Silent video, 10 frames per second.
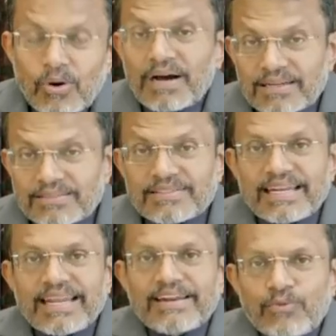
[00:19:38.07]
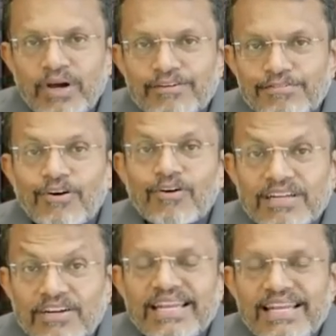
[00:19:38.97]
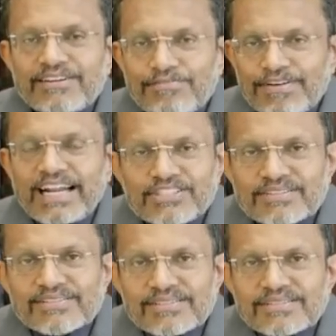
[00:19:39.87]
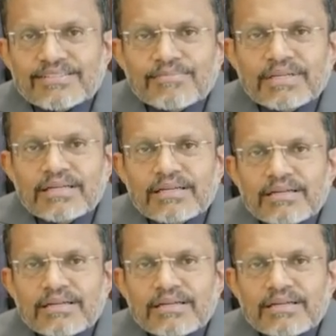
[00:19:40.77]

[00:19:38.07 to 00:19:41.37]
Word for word: who are part of the network for greening the financial system,